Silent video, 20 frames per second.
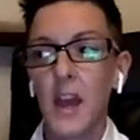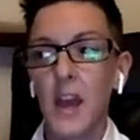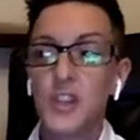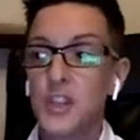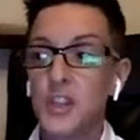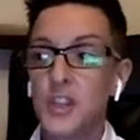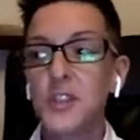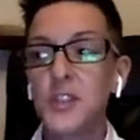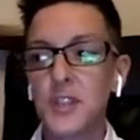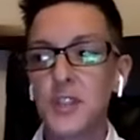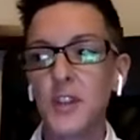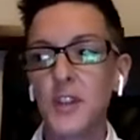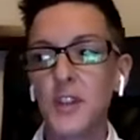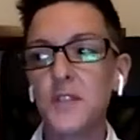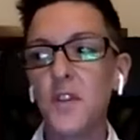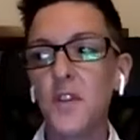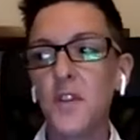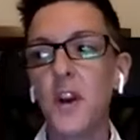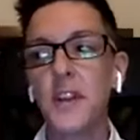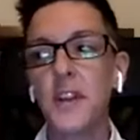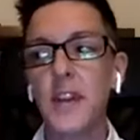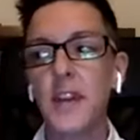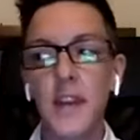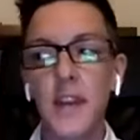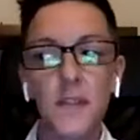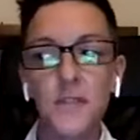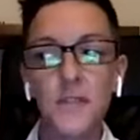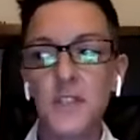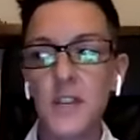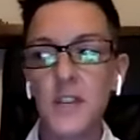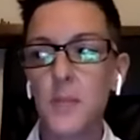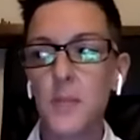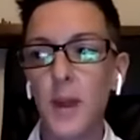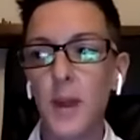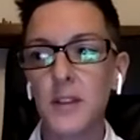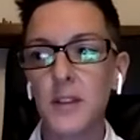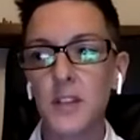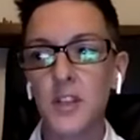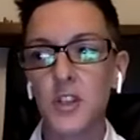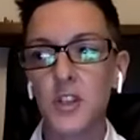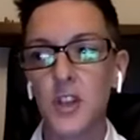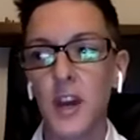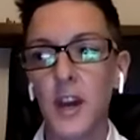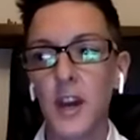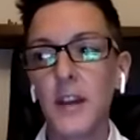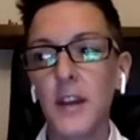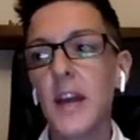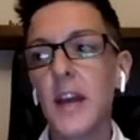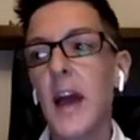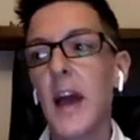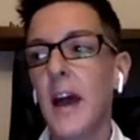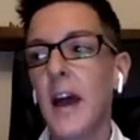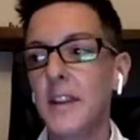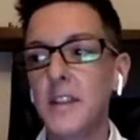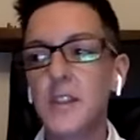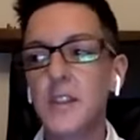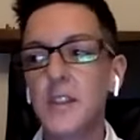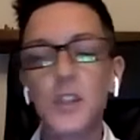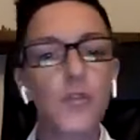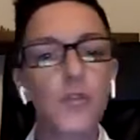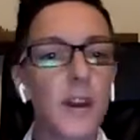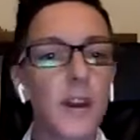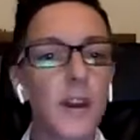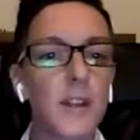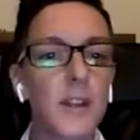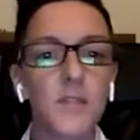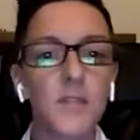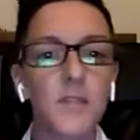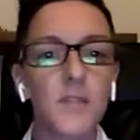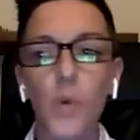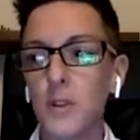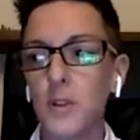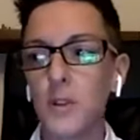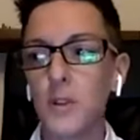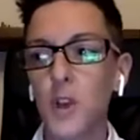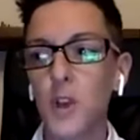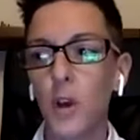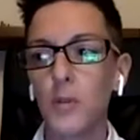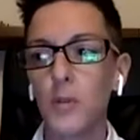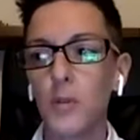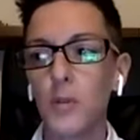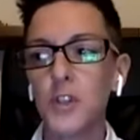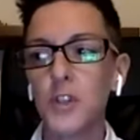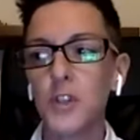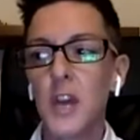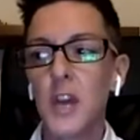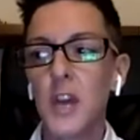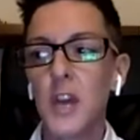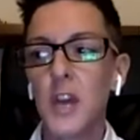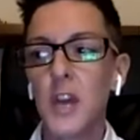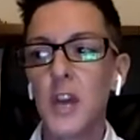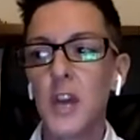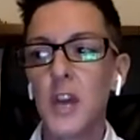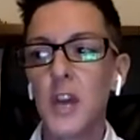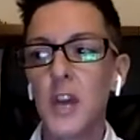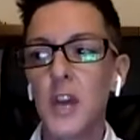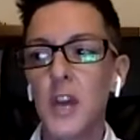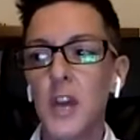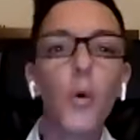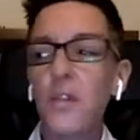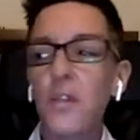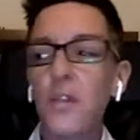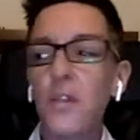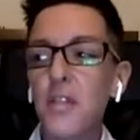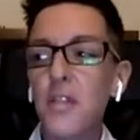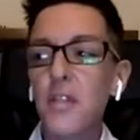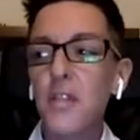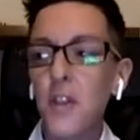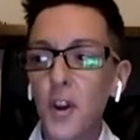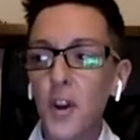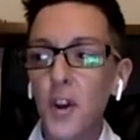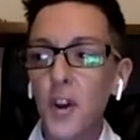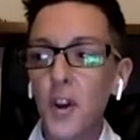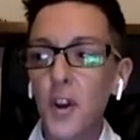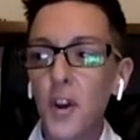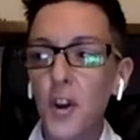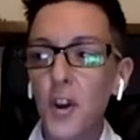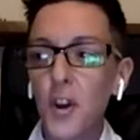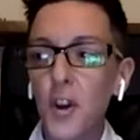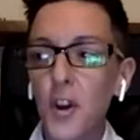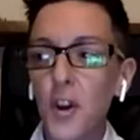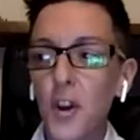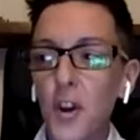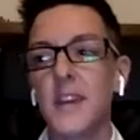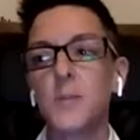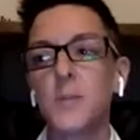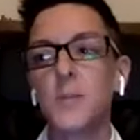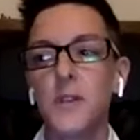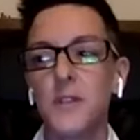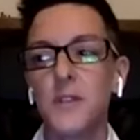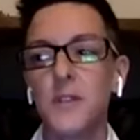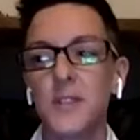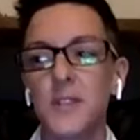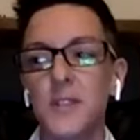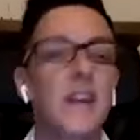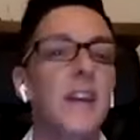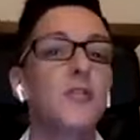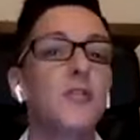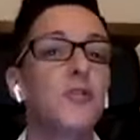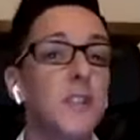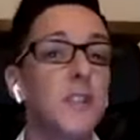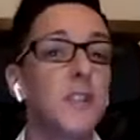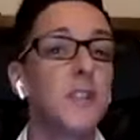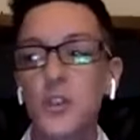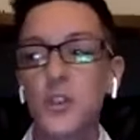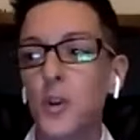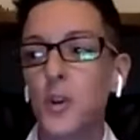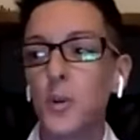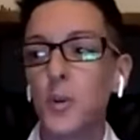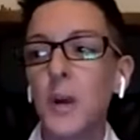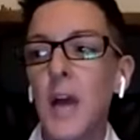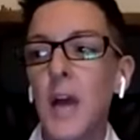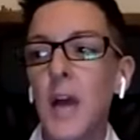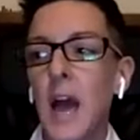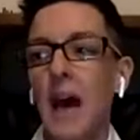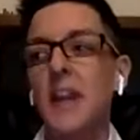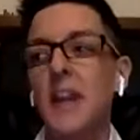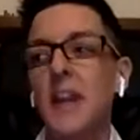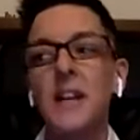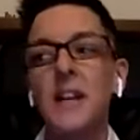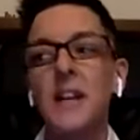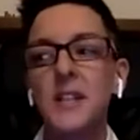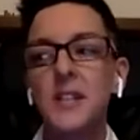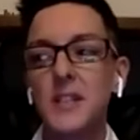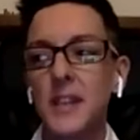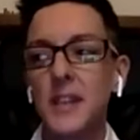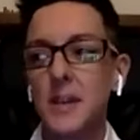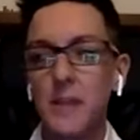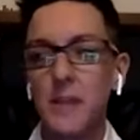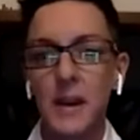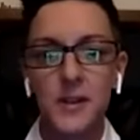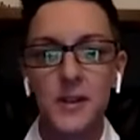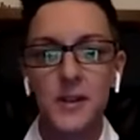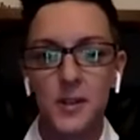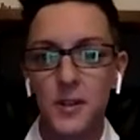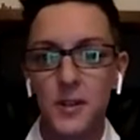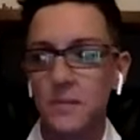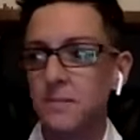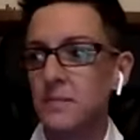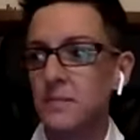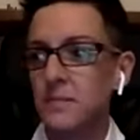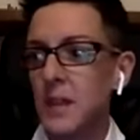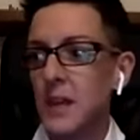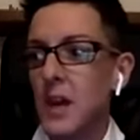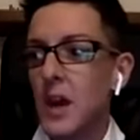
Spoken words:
She's certified EFT practitioner and integrative wellness coach, and she has more than 30 years experience in traditional and holistic medicine.